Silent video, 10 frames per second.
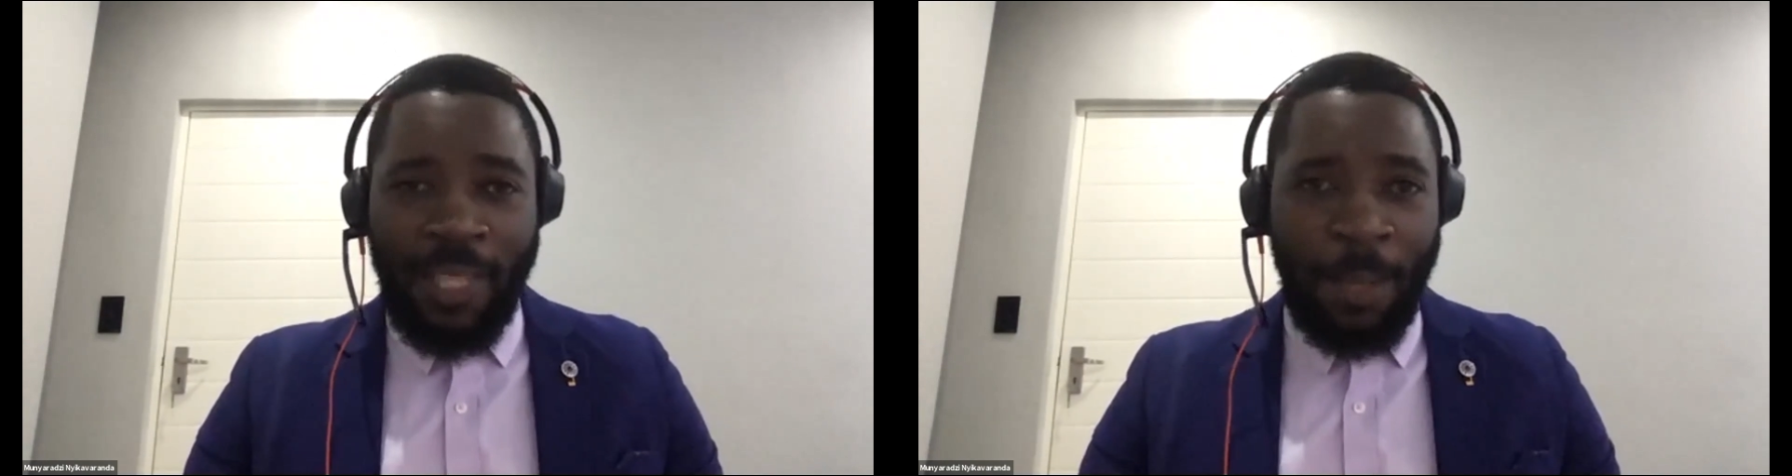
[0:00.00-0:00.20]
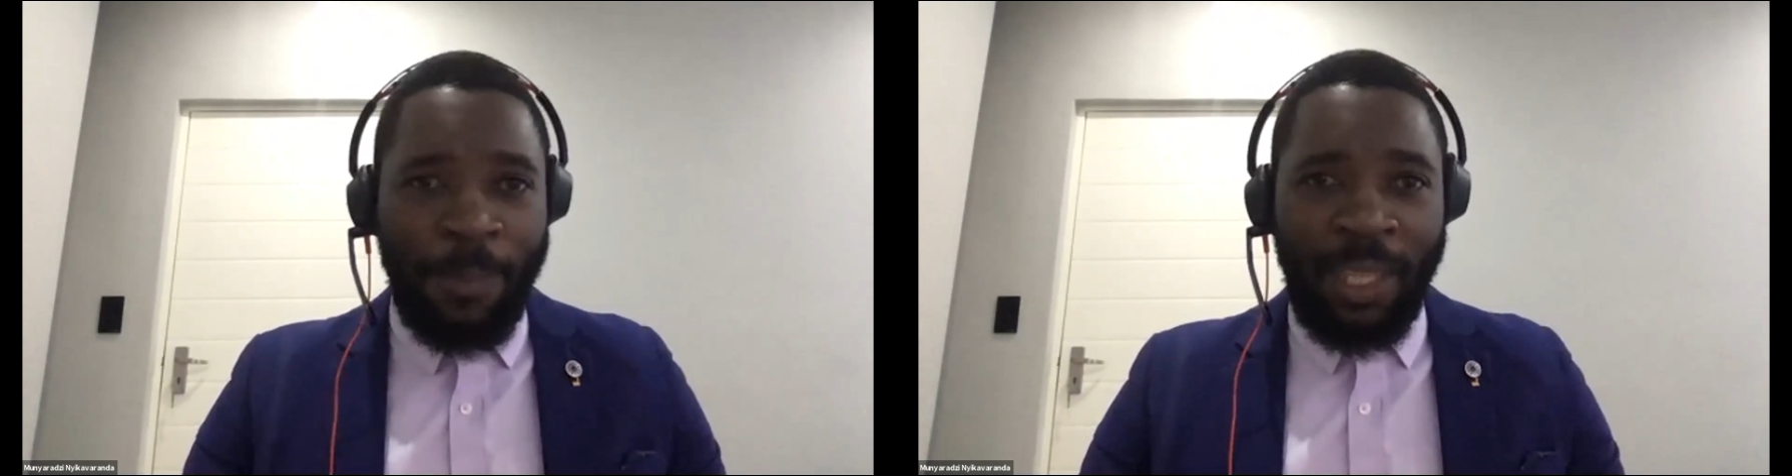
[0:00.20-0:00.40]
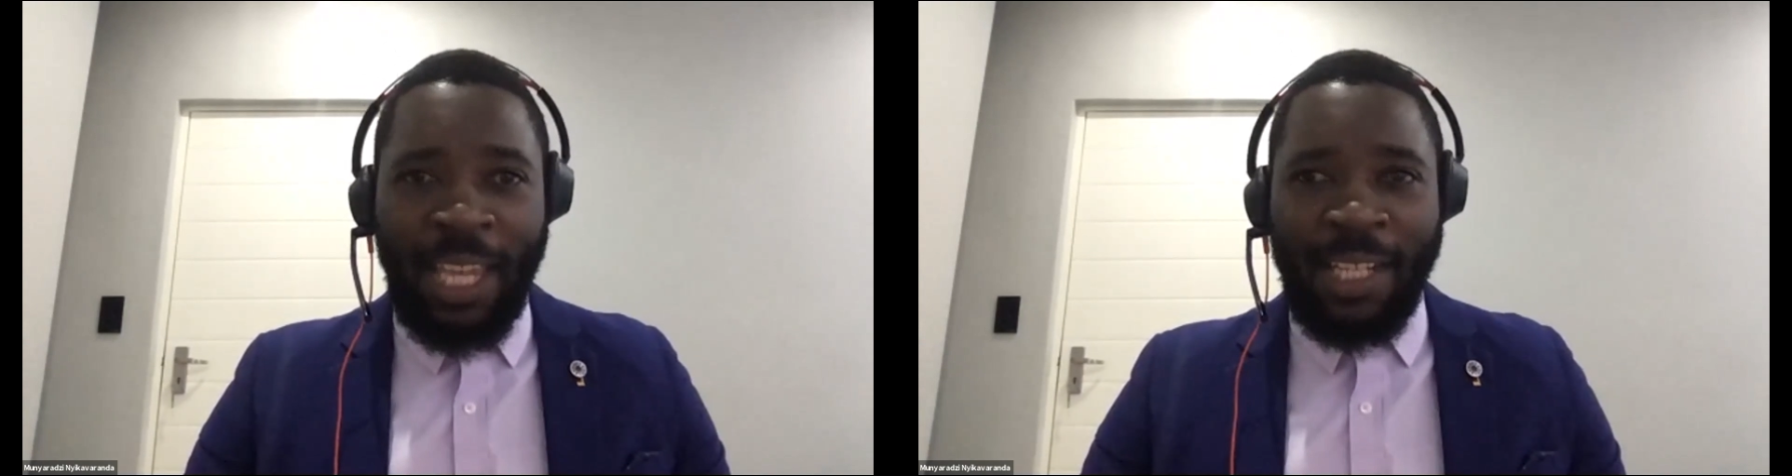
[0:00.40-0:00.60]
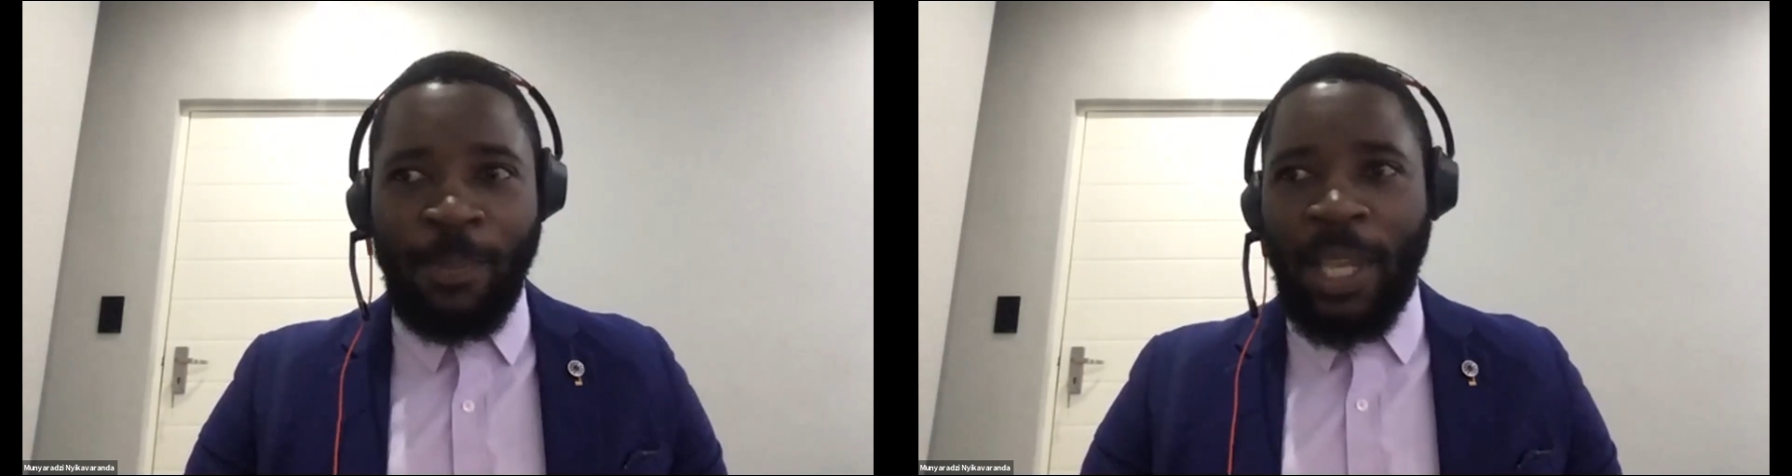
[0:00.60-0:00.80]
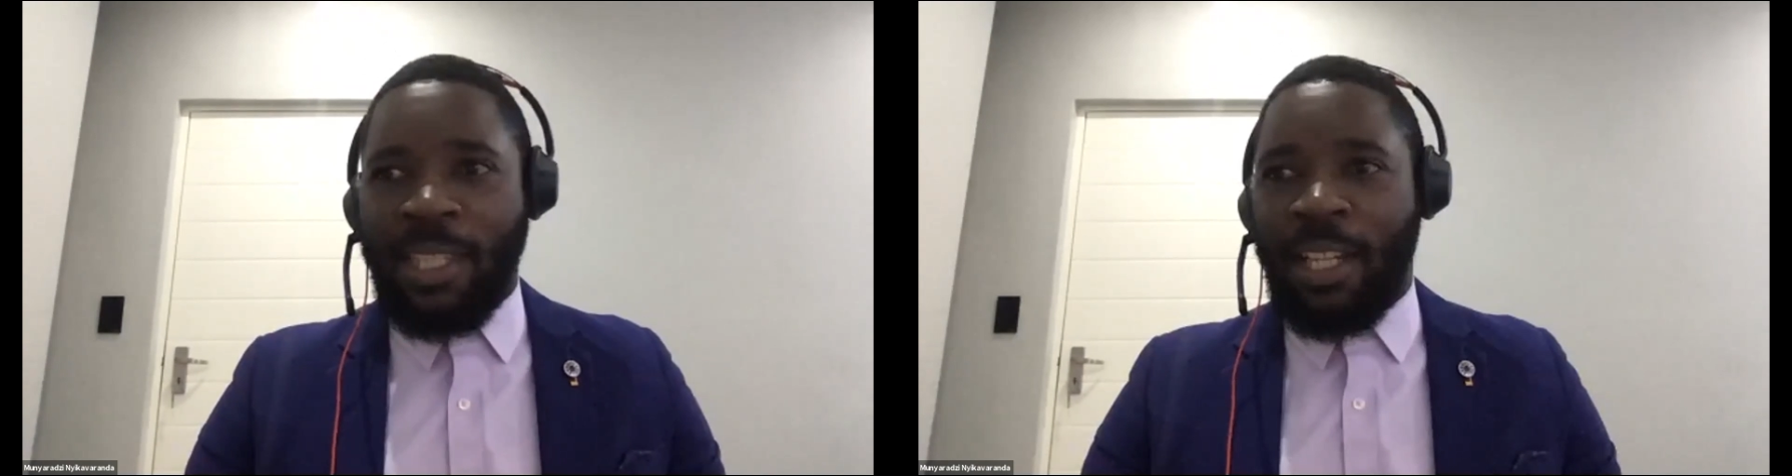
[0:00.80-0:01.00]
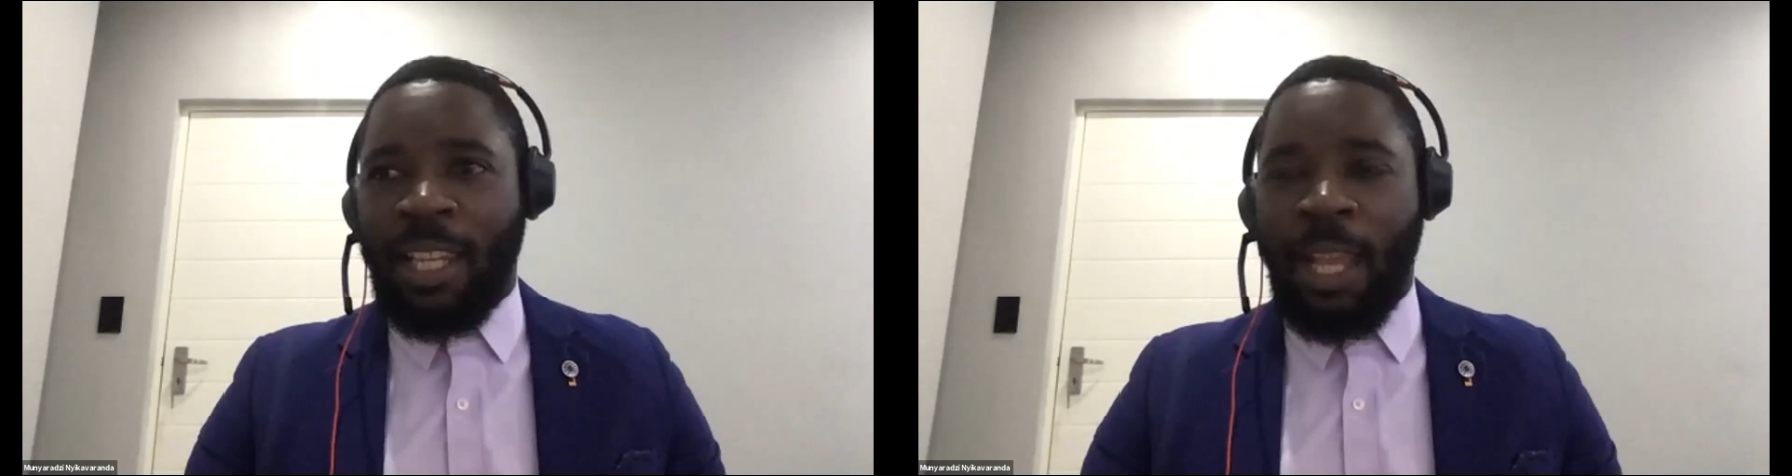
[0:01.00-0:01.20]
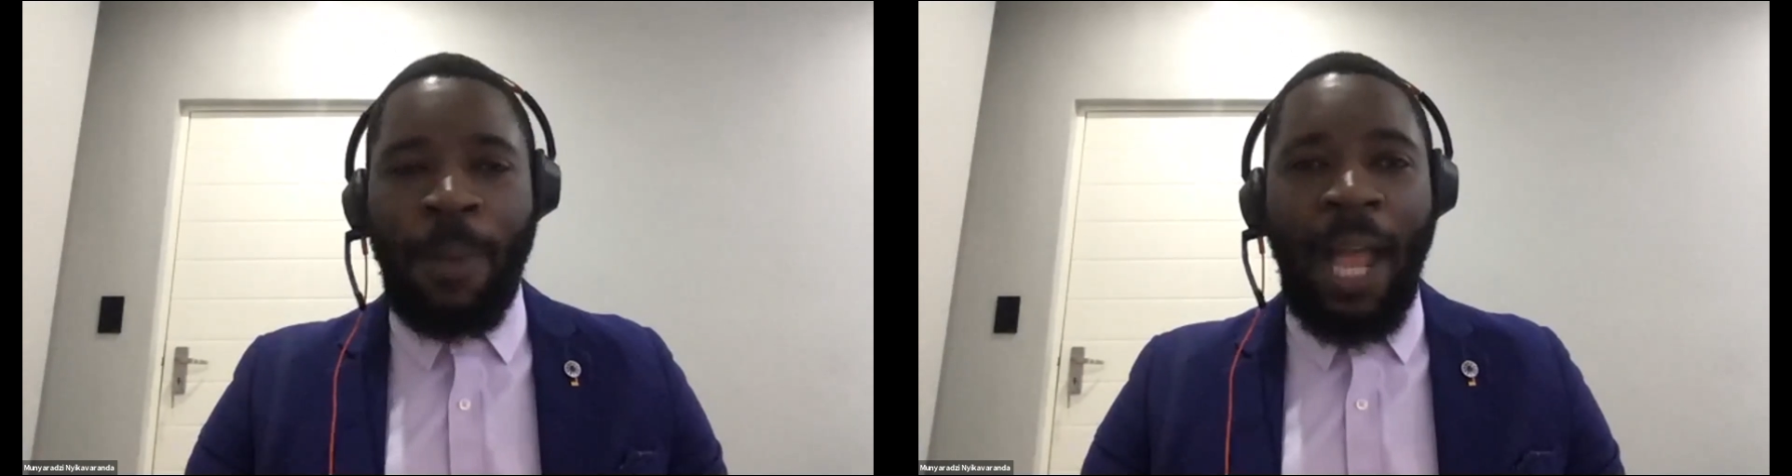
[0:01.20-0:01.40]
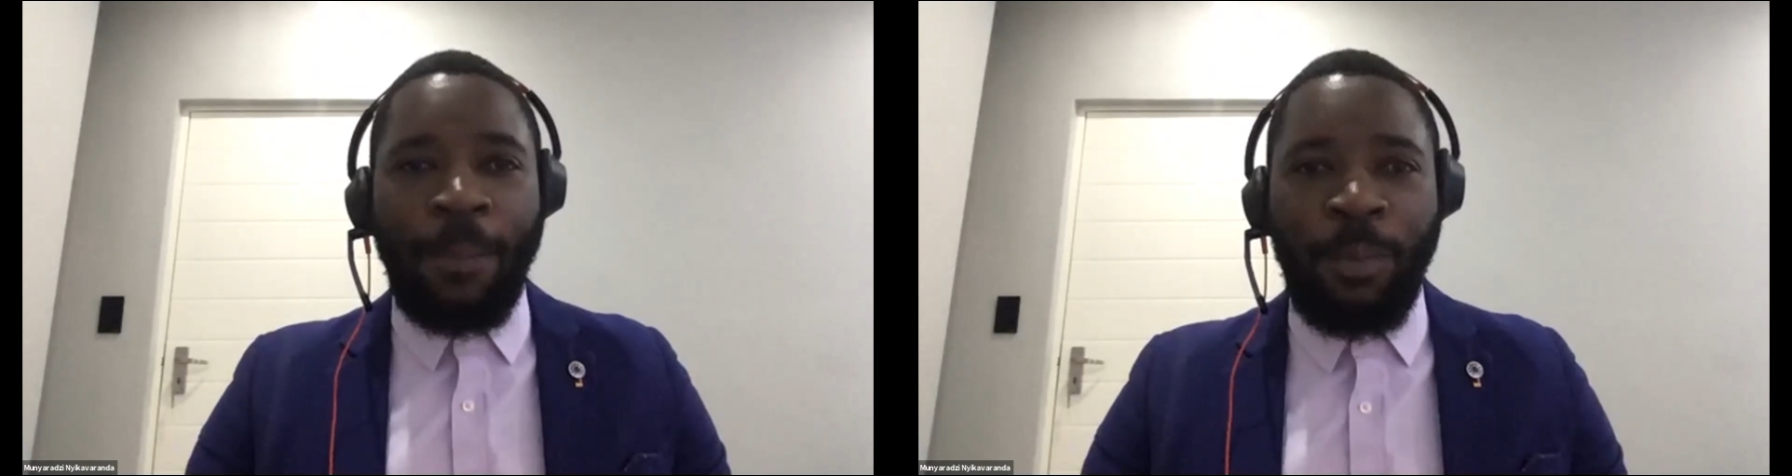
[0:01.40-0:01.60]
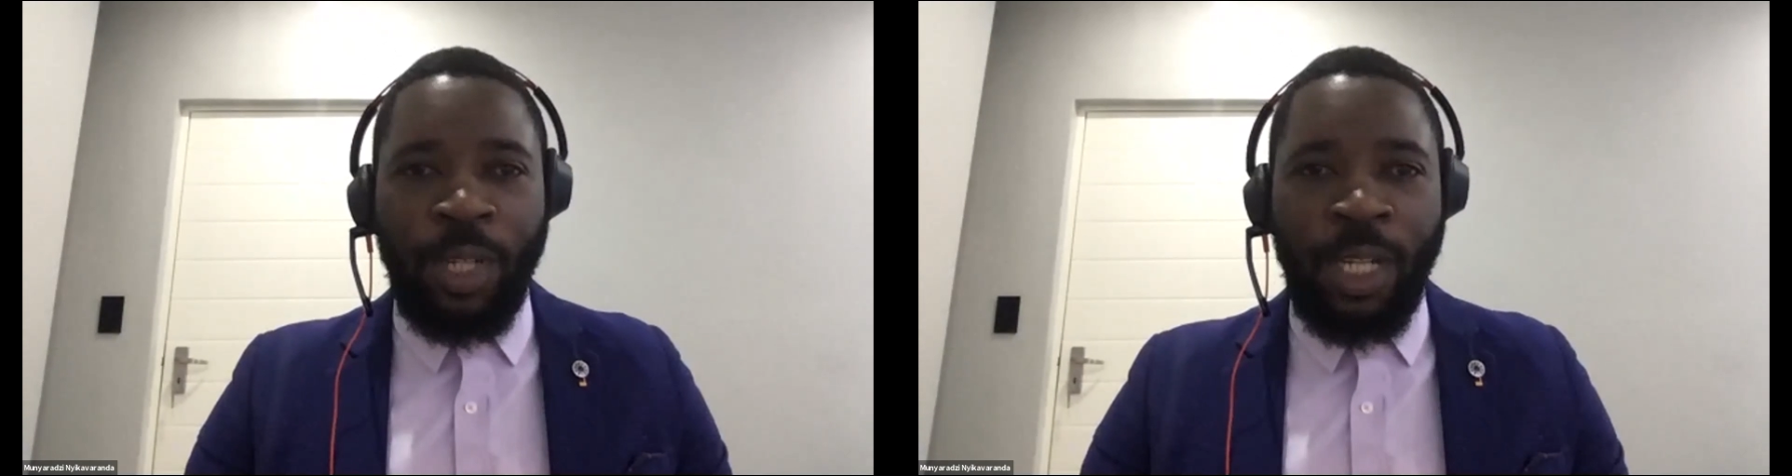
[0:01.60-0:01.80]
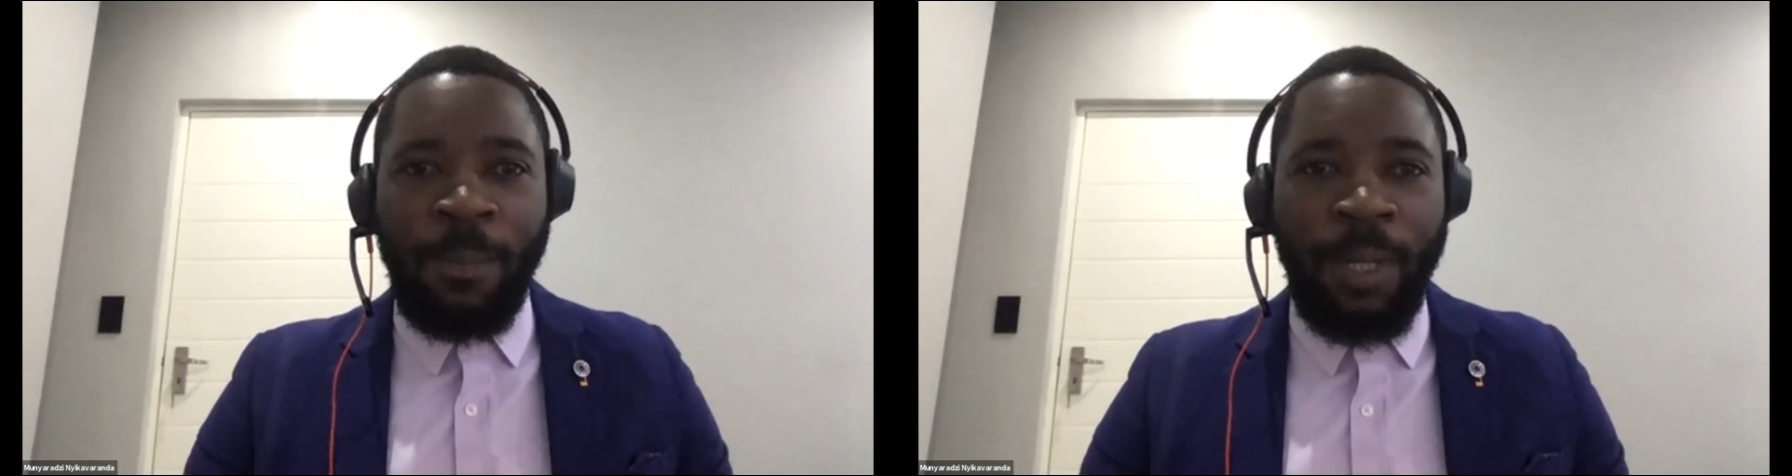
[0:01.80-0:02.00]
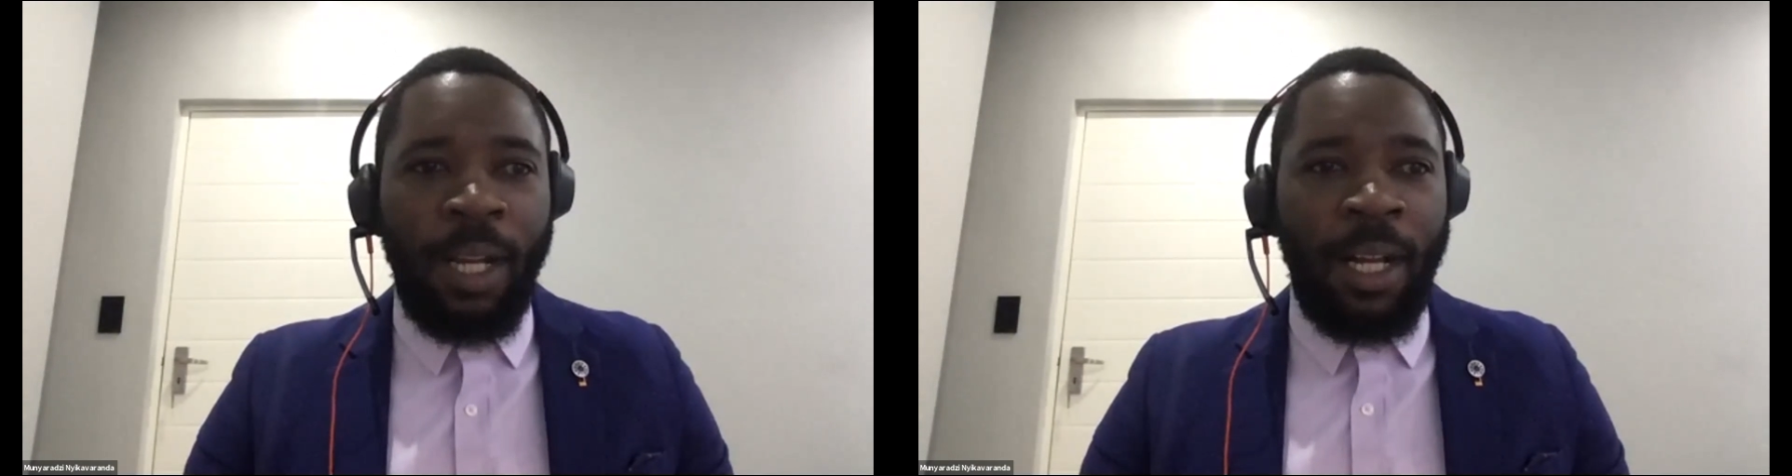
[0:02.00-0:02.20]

something that is basically a pipe dream